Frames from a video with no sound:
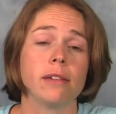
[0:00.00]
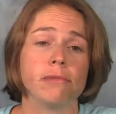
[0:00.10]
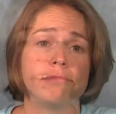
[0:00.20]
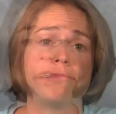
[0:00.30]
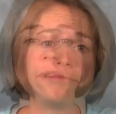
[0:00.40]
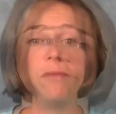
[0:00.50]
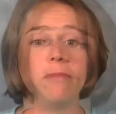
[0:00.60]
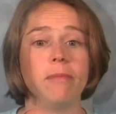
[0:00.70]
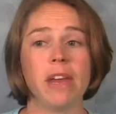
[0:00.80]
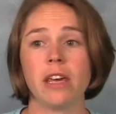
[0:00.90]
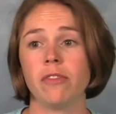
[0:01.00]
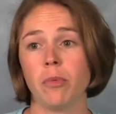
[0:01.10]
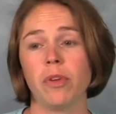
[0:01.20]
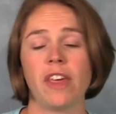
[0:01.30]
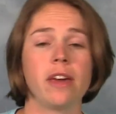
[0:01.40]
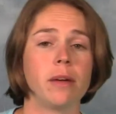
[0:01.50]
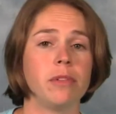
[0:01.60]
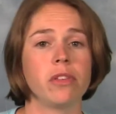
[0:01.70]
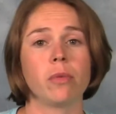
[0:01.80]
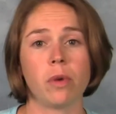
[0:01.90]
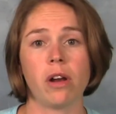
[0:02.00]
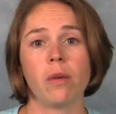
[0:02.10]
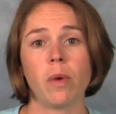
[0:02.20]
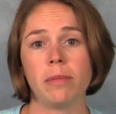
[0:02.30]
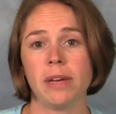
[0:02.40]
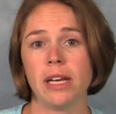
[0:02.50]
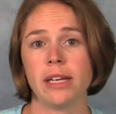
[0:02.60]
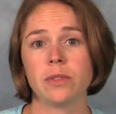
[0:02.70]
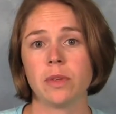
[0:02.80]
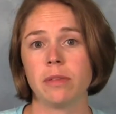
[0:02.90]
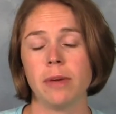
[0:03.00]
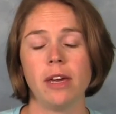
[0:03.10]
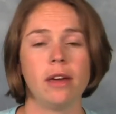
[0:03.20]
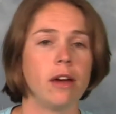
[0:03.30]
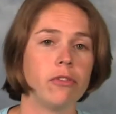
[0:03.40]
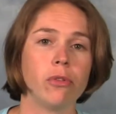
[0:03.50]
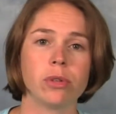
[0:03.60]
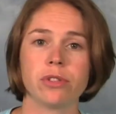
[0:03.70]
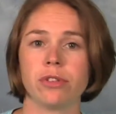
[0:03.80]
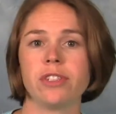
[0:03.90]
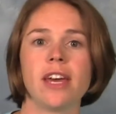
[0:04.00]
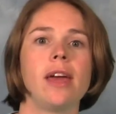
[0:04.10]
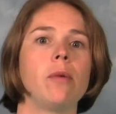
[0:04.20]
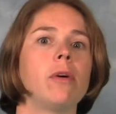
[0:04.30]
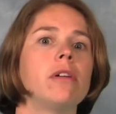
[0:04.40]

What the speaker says: I mean, many of them, when they come to their one-on-one meetings with me, of course they're saying,